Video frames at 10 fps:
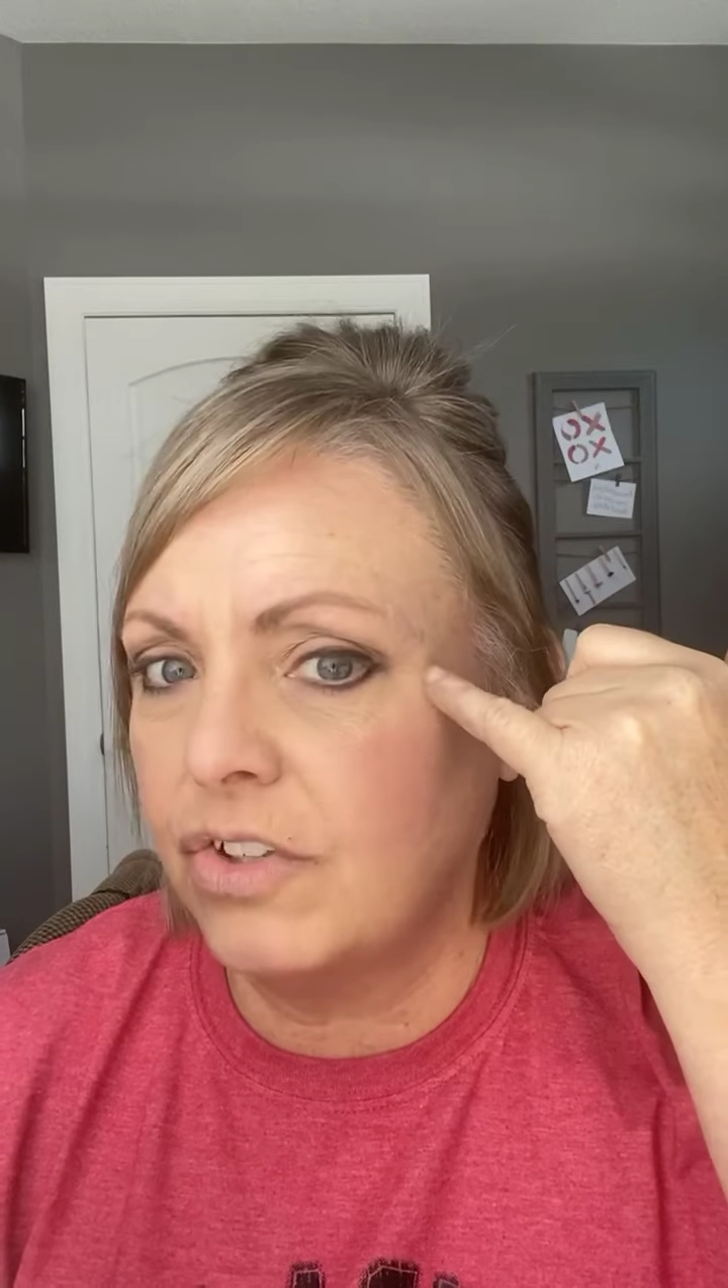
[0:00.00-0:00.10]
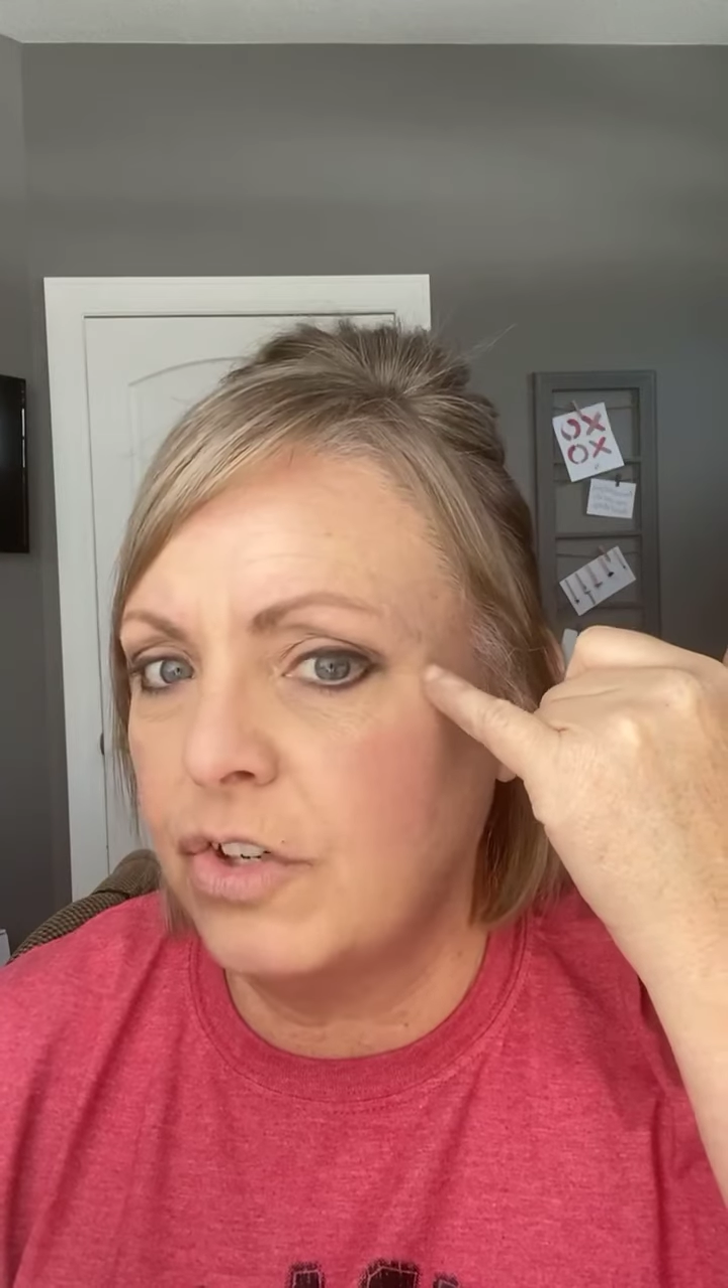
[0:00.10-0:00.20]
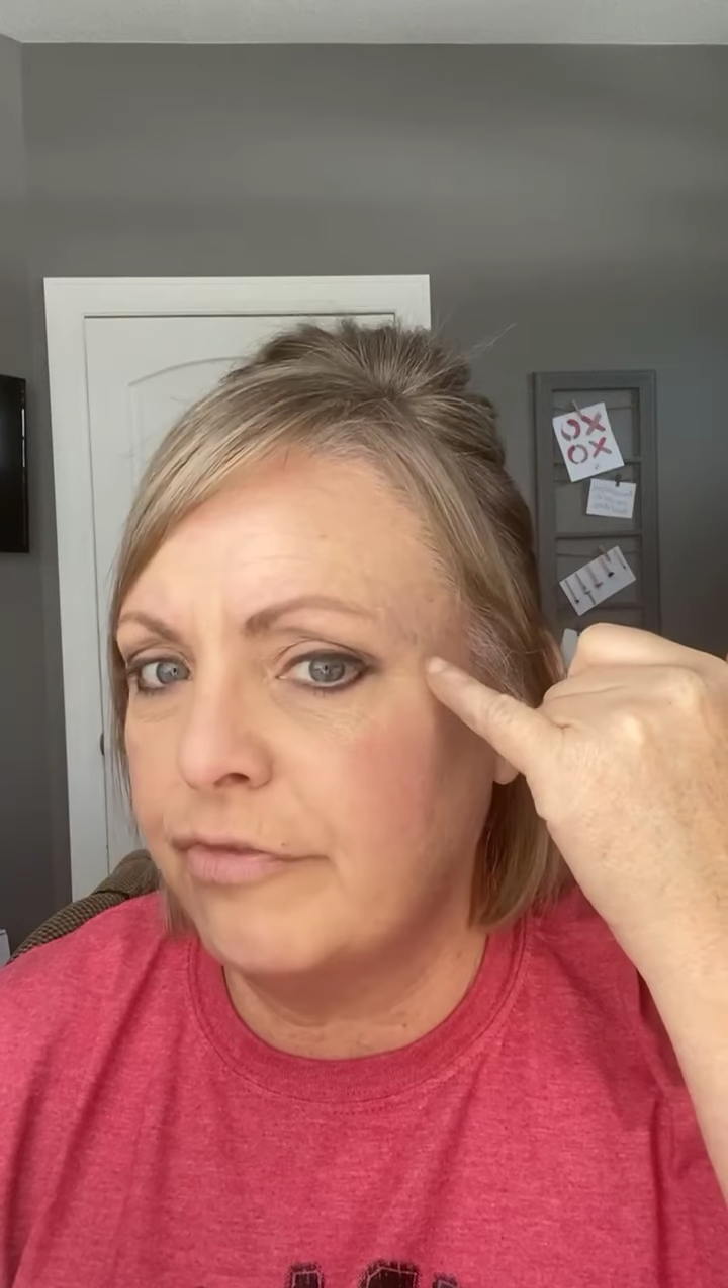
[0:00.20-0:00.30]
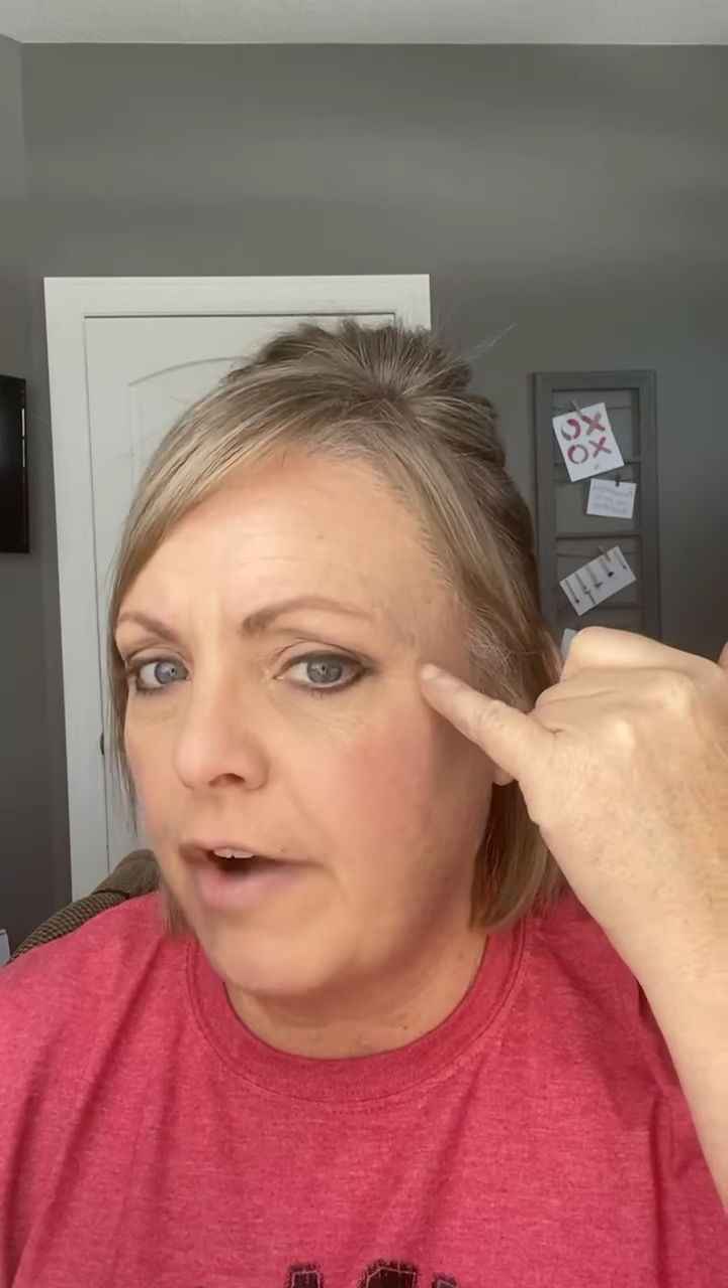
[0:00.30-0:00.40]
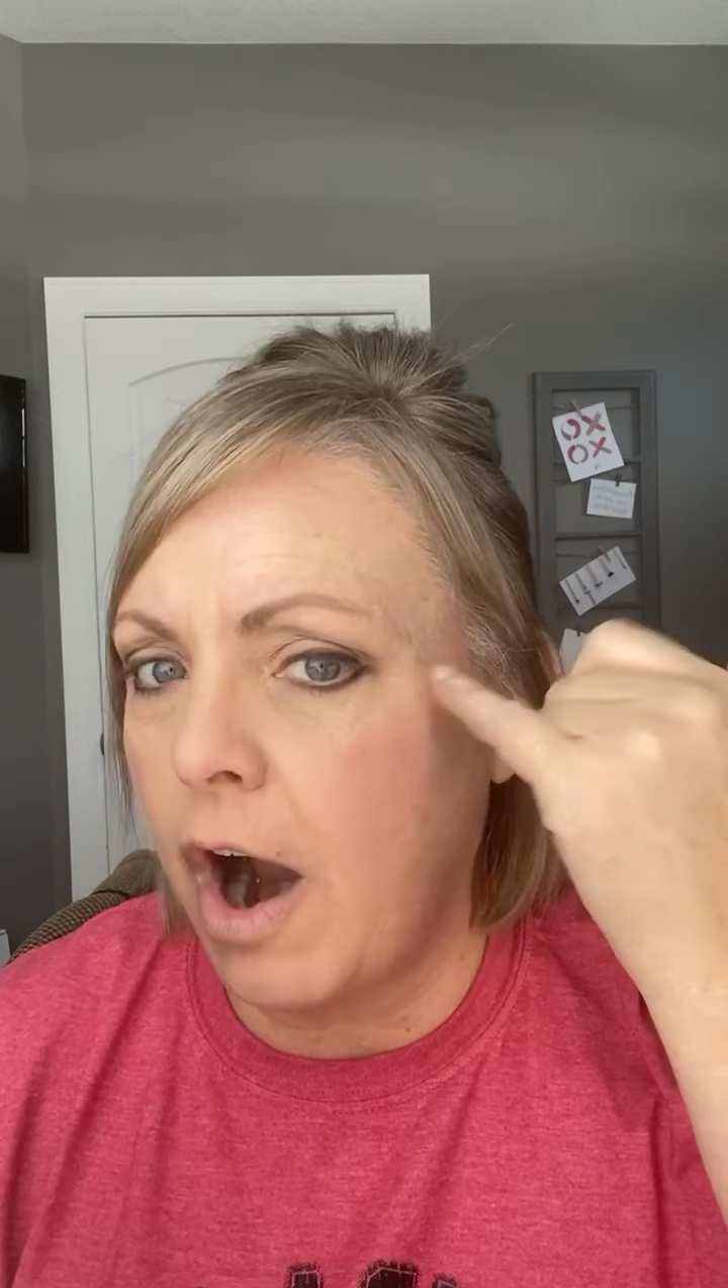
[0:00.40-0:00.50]

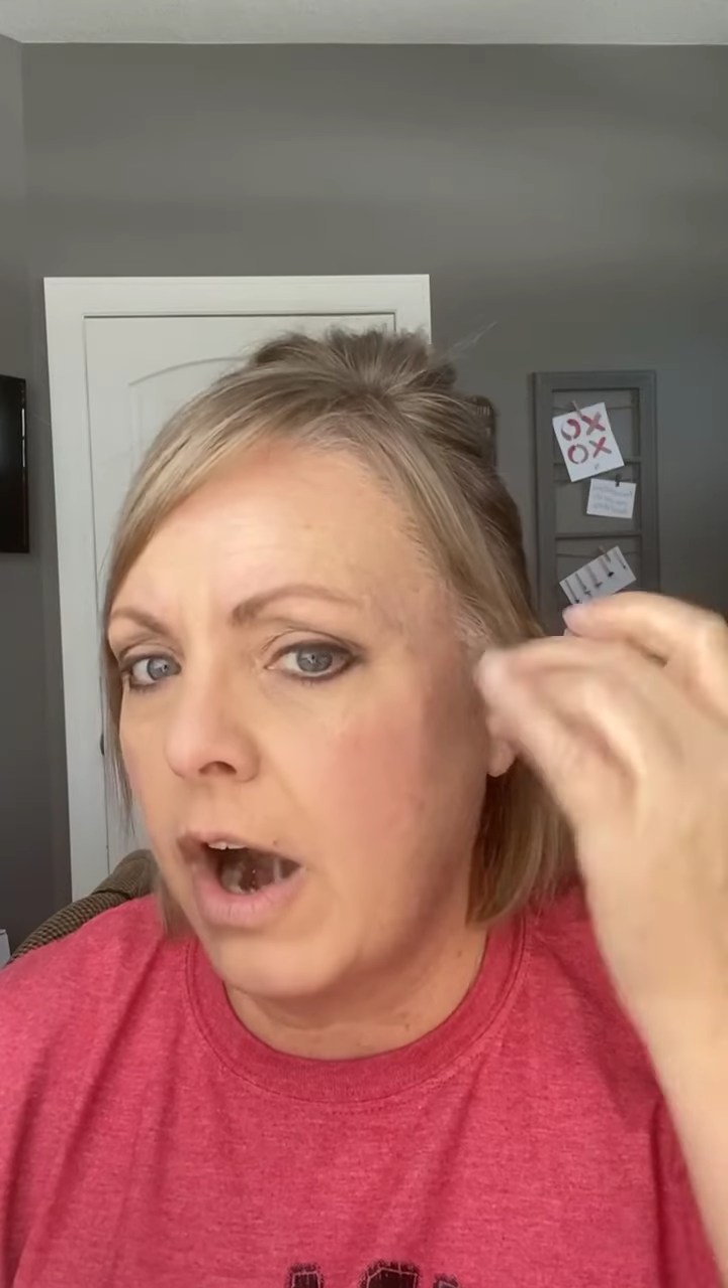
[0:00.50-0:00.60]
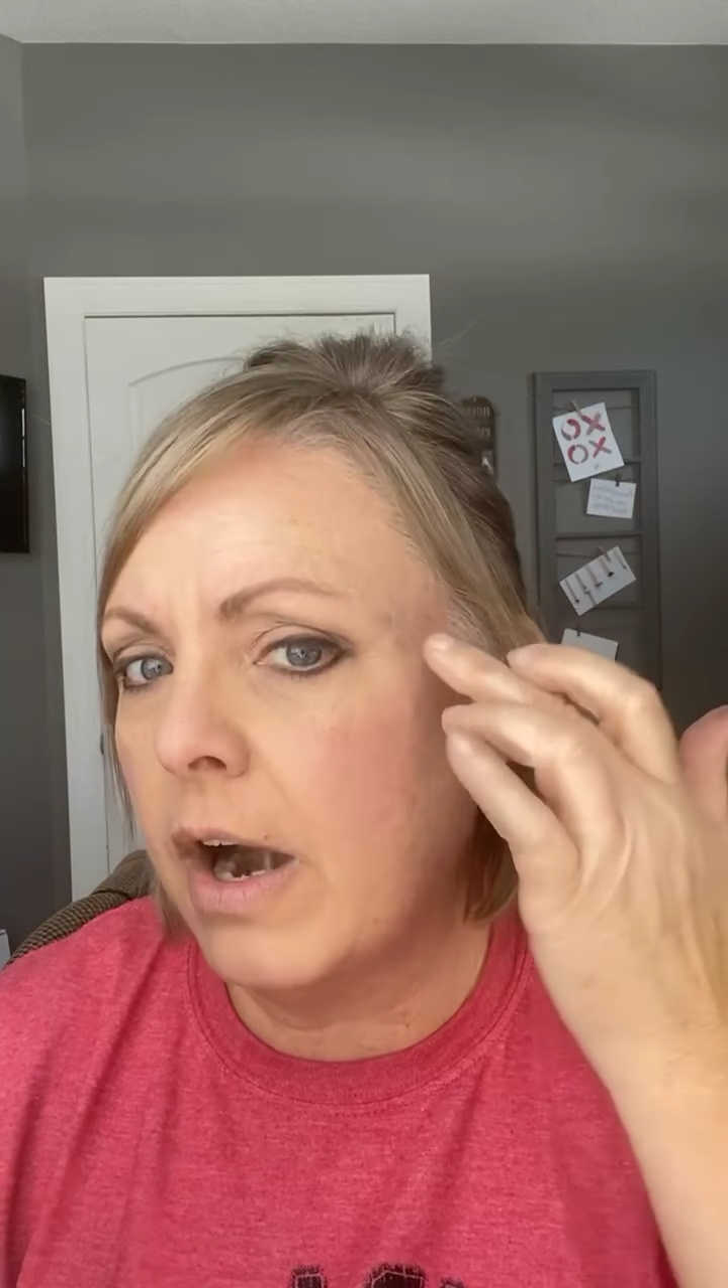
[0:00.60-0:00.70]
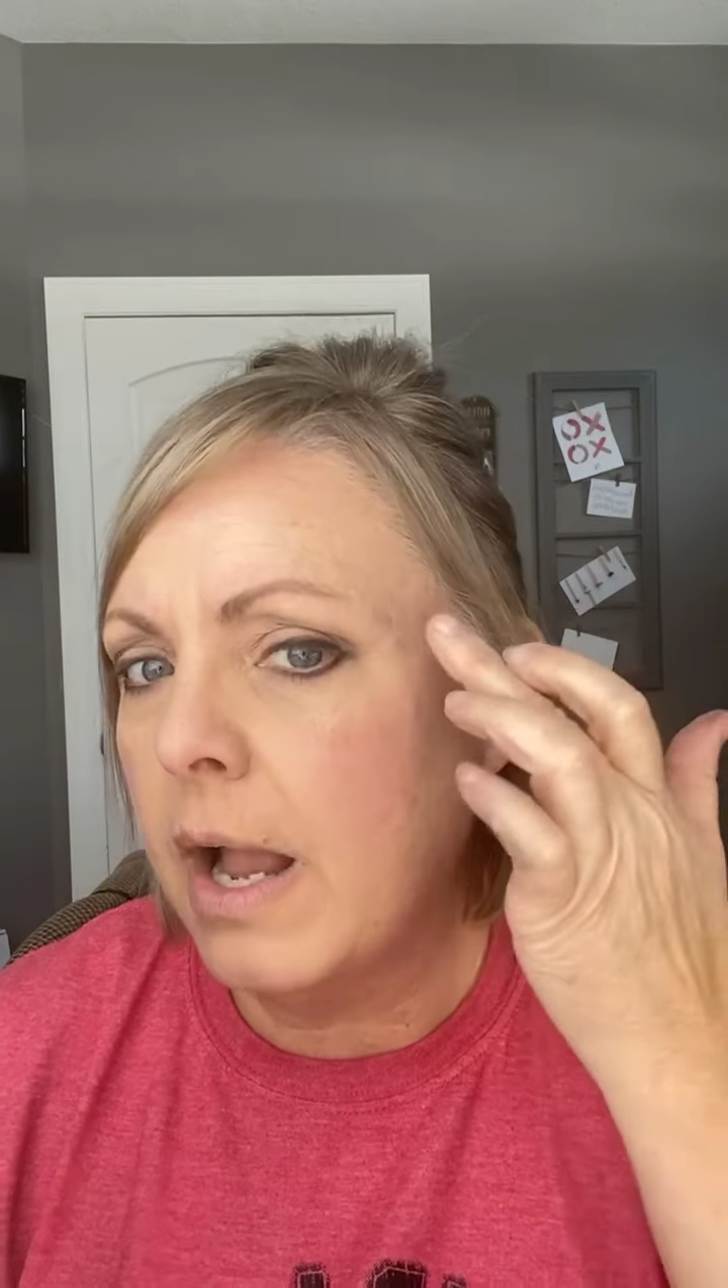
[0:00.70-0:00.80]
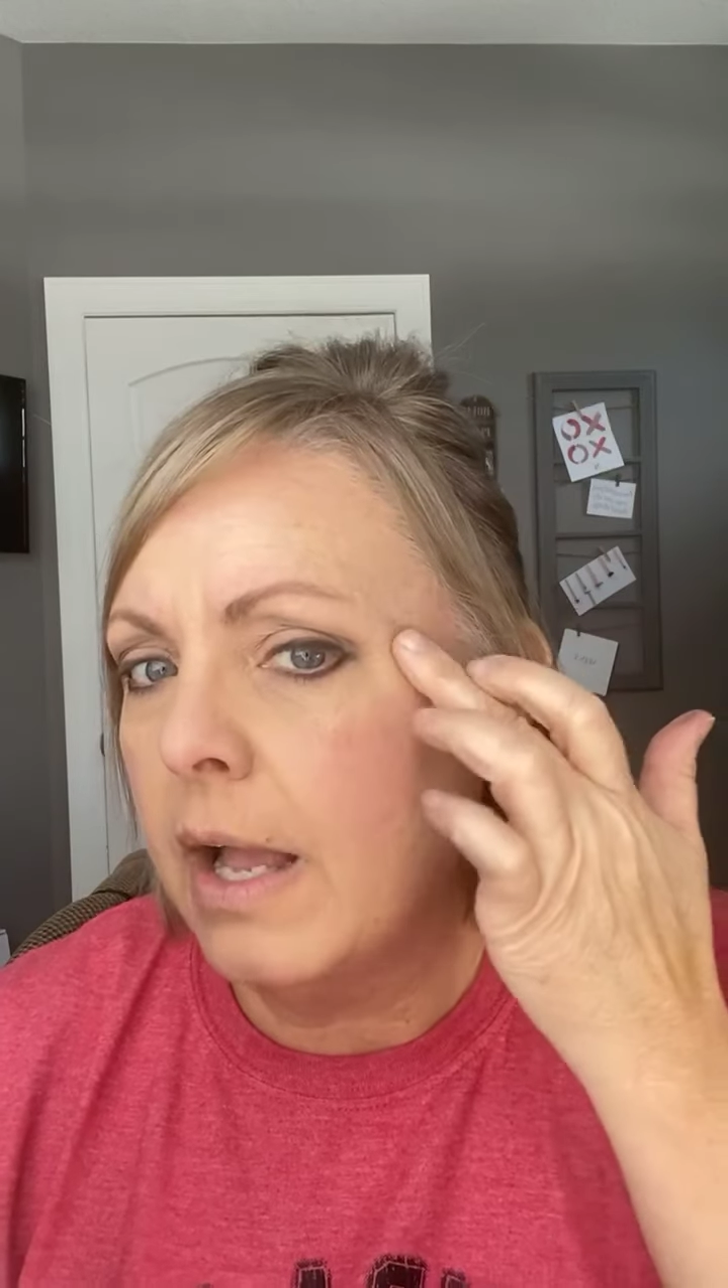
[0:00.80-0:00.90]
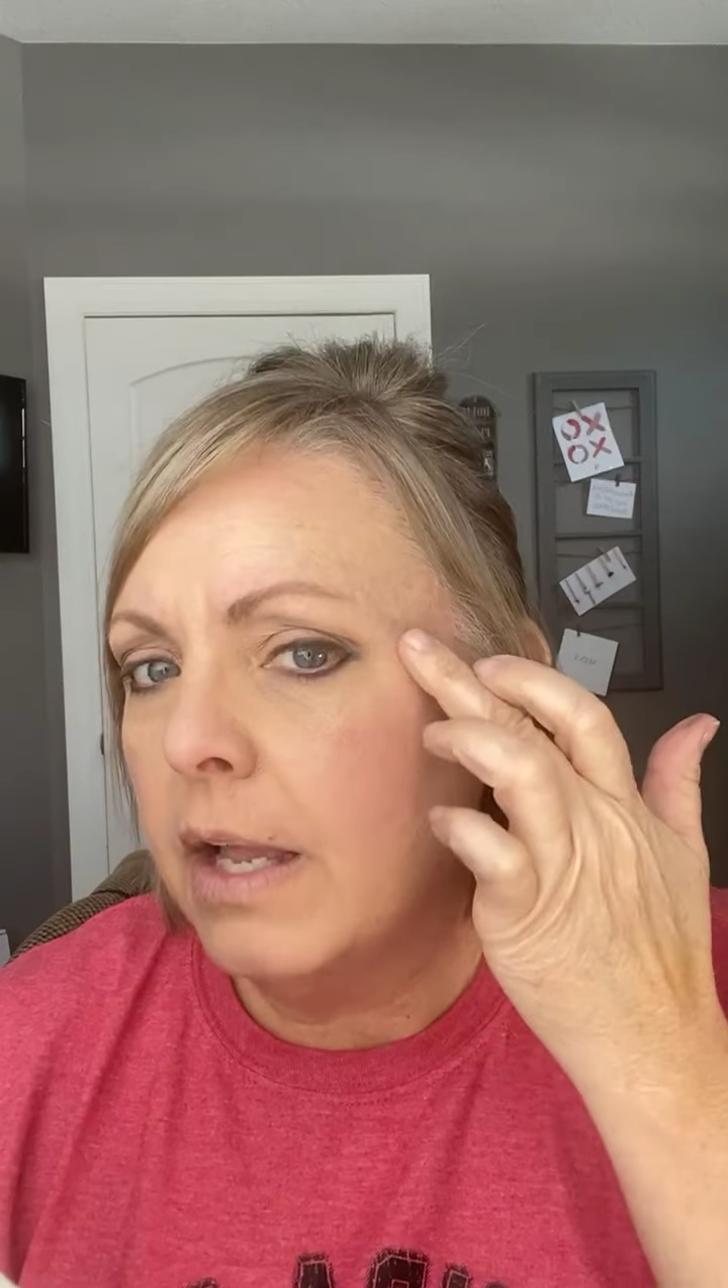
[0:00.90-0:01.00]
too far,